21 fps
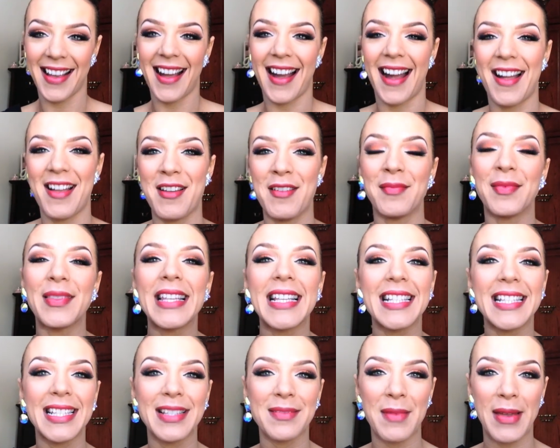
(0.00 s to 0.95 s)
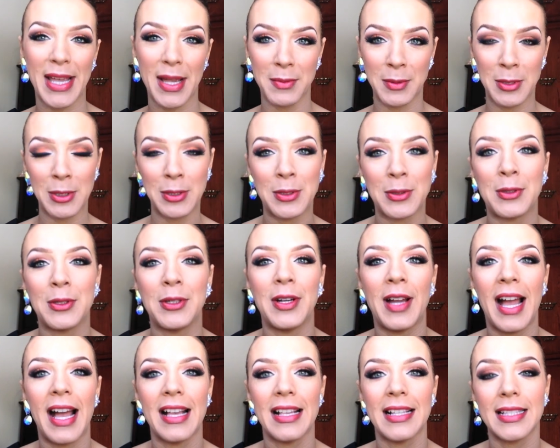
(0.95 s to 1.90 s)
I hope this makeup tutorial
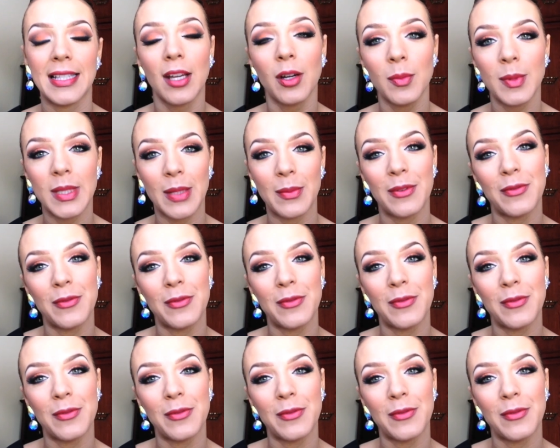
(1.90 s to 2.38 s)
has helped some